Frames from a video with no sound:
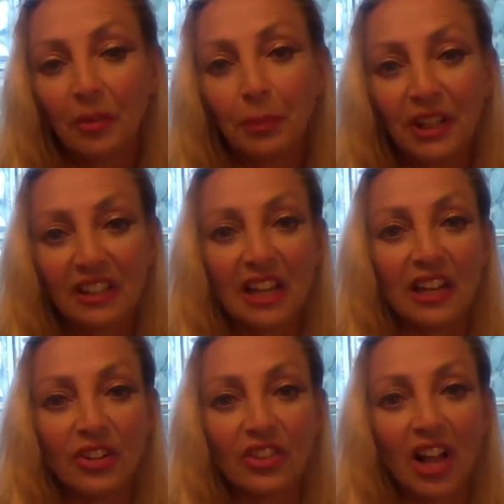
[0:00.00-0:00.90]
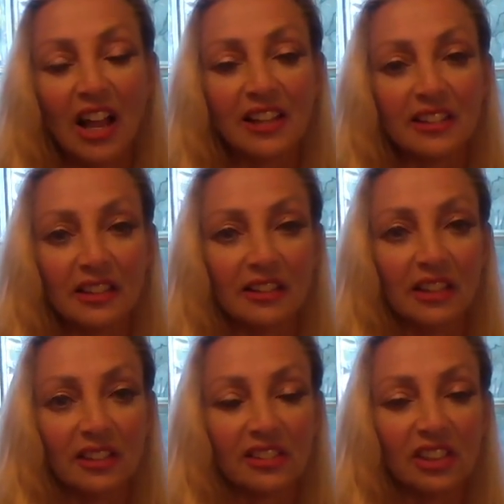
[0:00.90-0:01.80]
because I hear the guys
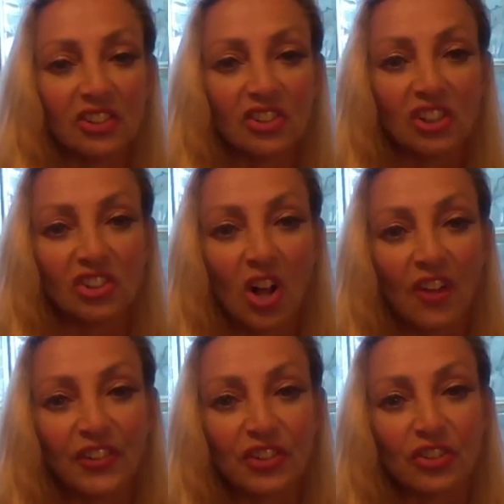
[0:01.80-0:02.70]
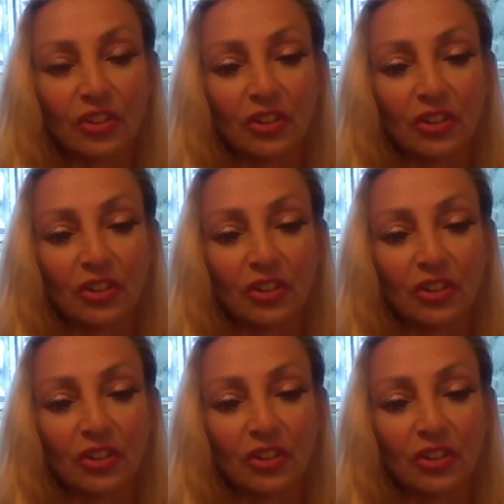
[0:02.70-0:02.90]
in such and such office